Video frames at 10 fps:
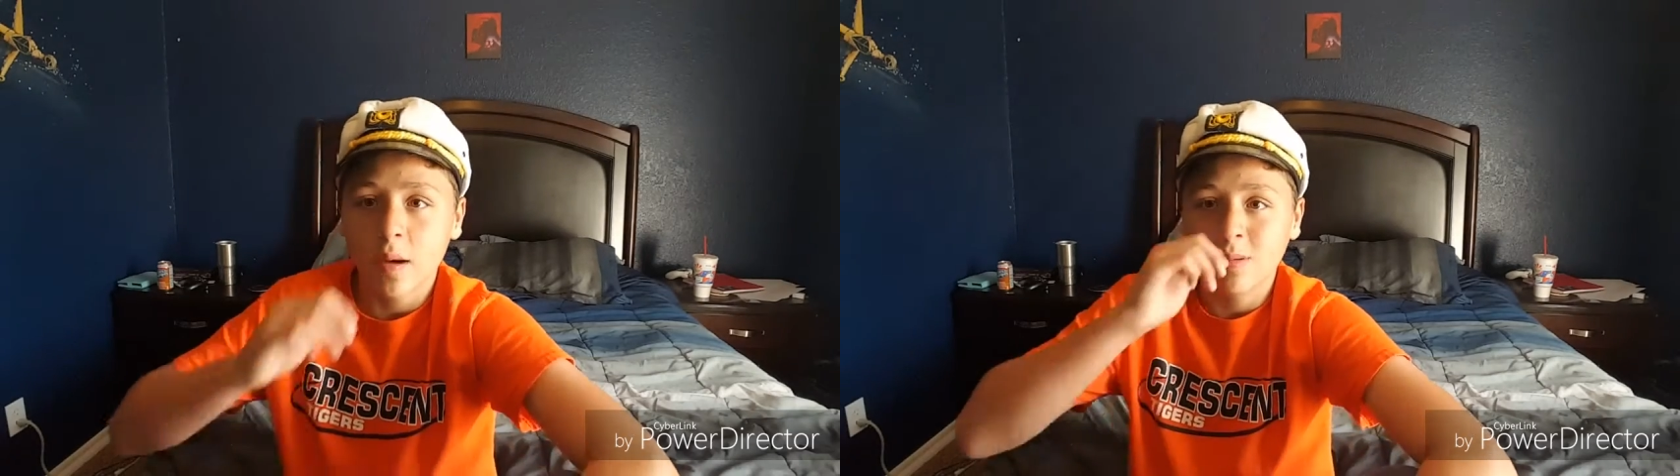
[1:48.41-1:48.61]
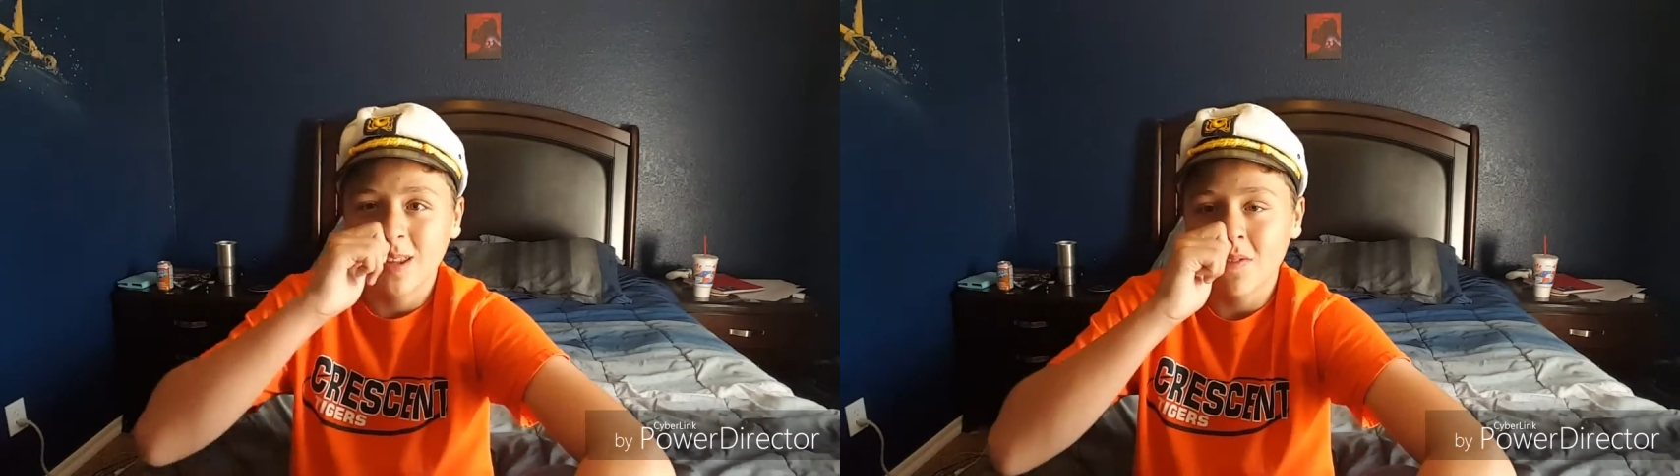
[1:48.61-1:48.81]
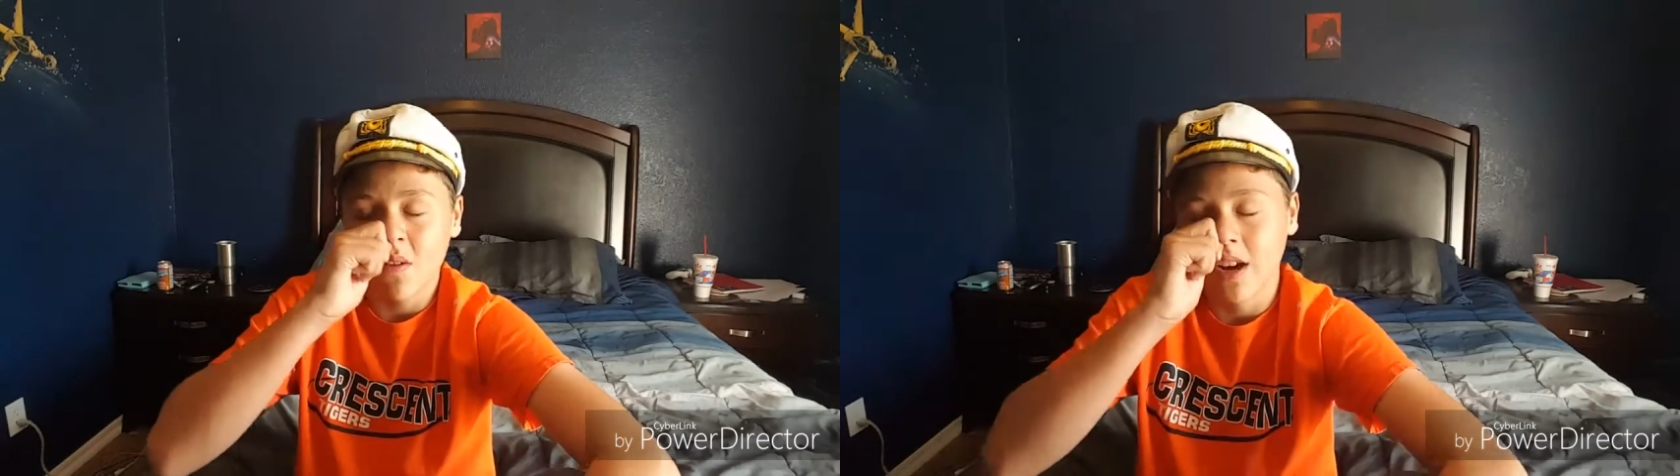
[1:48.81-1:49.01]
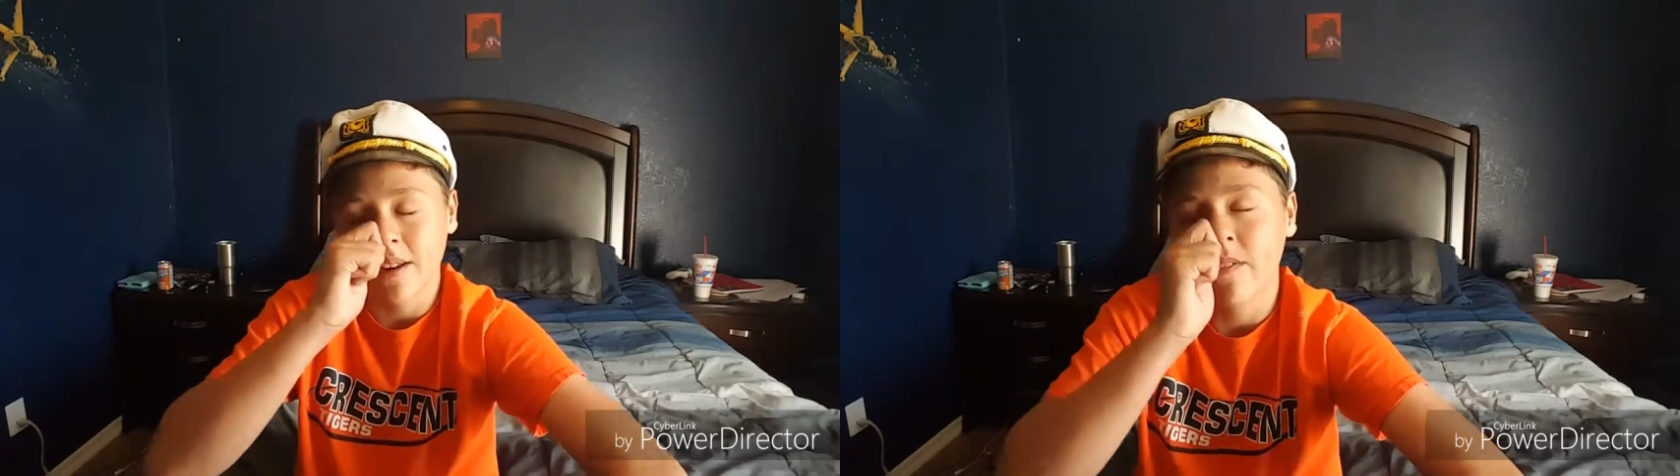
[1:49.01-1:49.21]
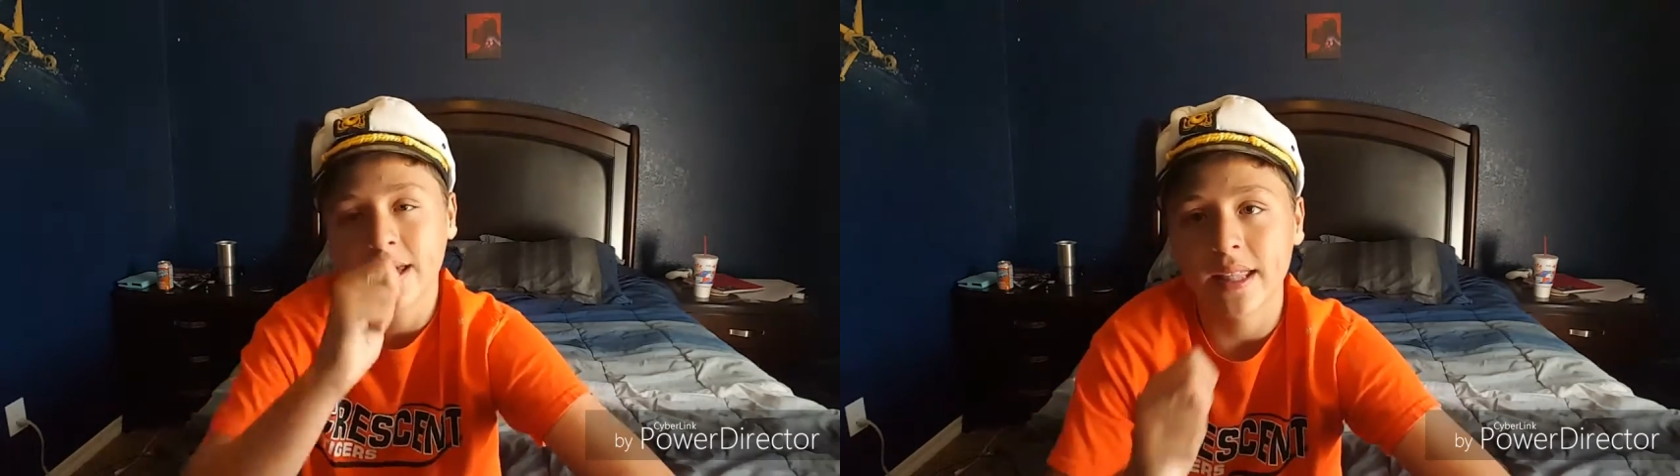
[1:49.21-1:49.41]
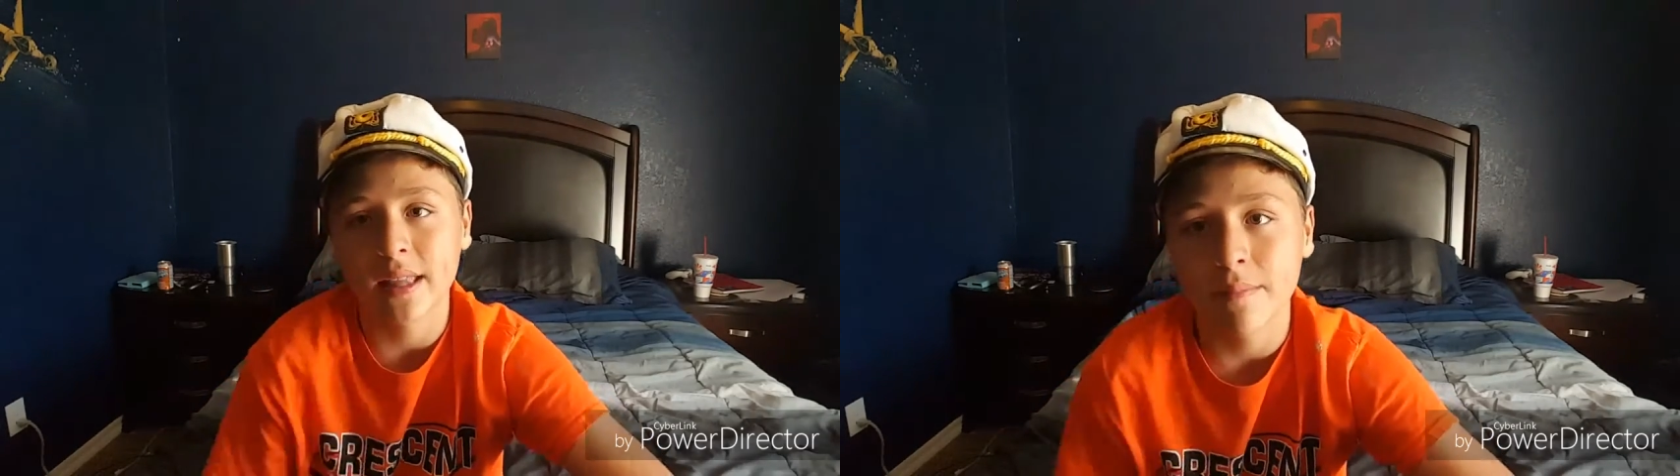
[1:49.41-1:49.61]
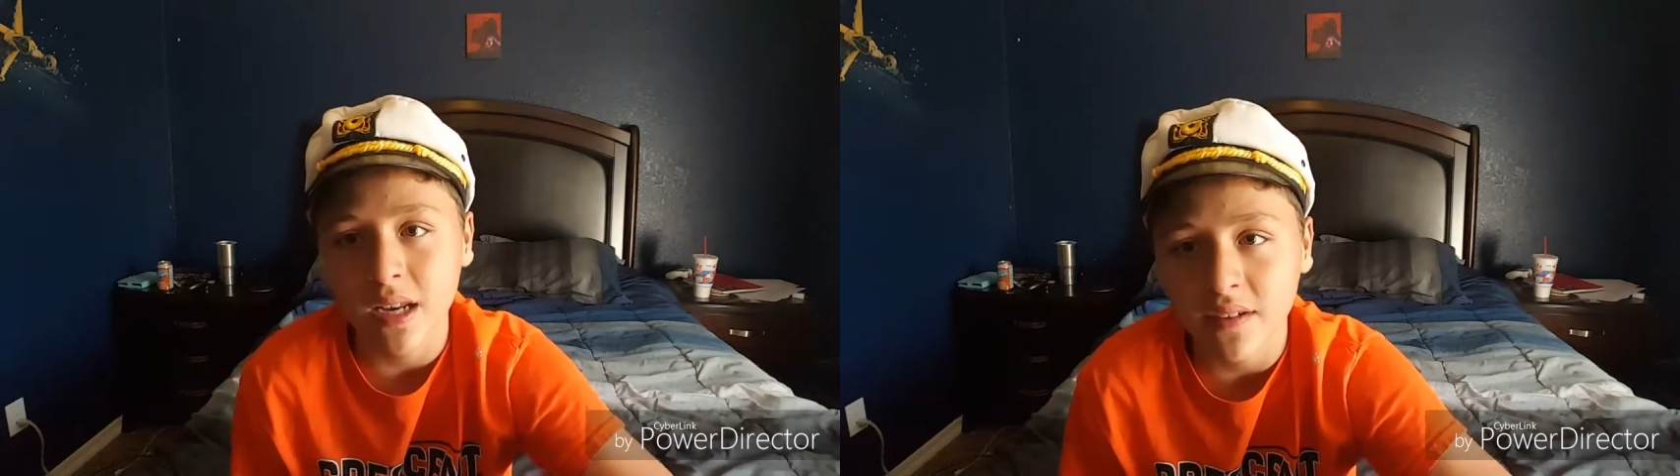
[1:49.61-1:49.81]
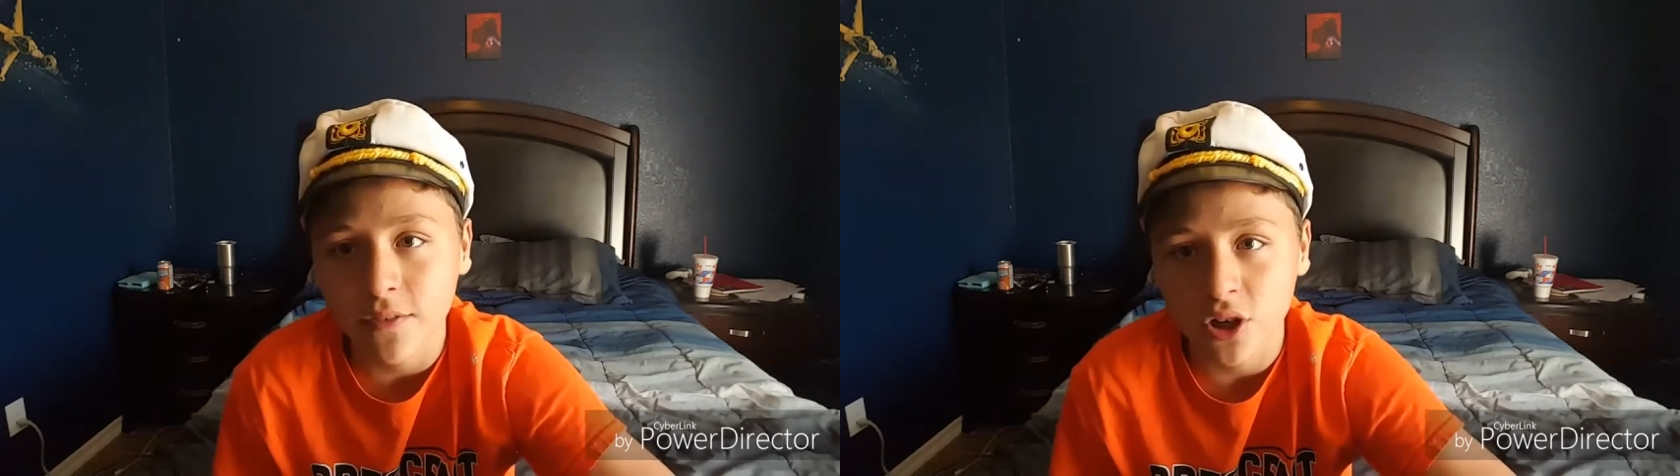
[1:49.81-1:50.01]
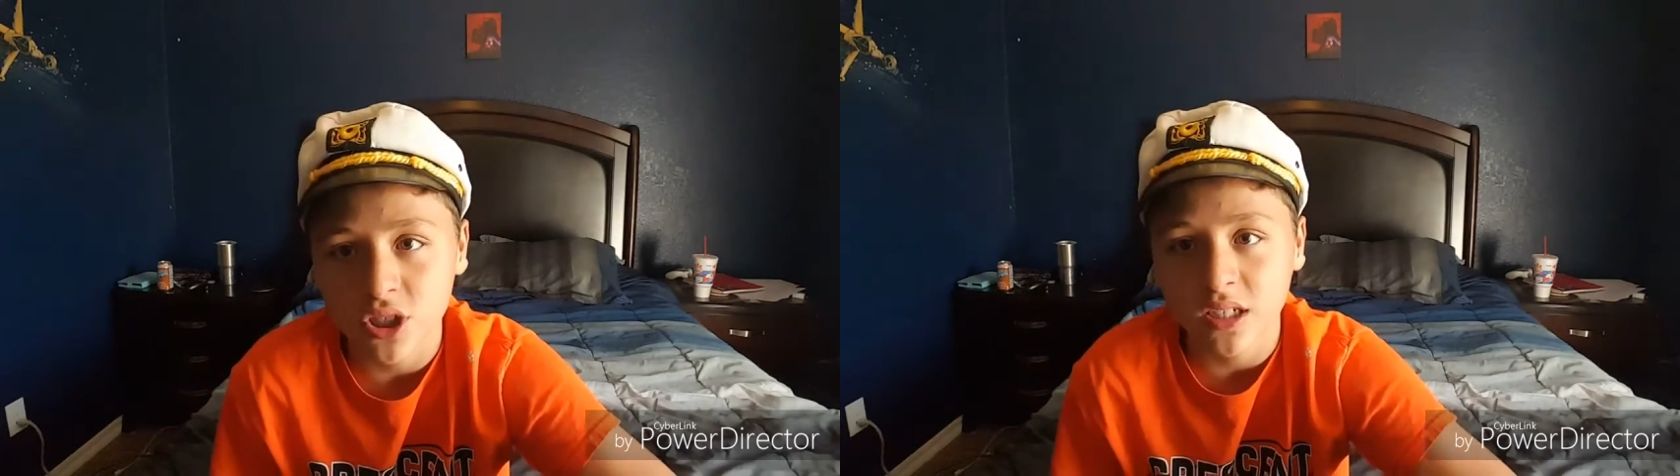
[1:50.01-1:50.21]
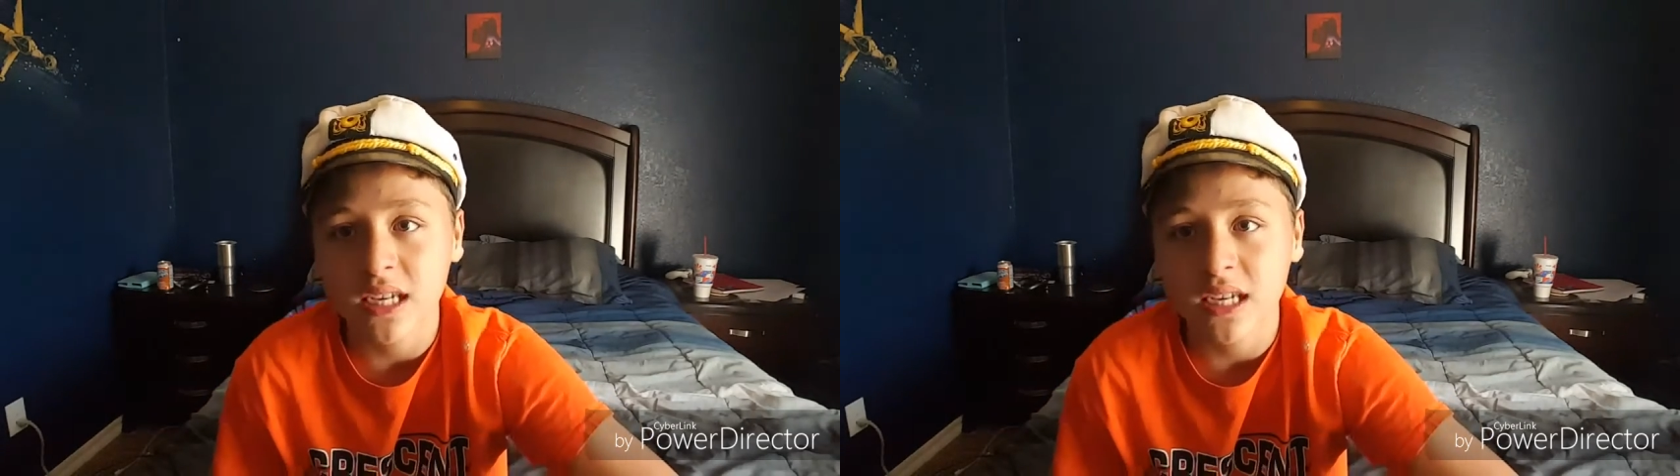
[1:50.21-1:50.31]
I believe that we're going to be getting the mini version,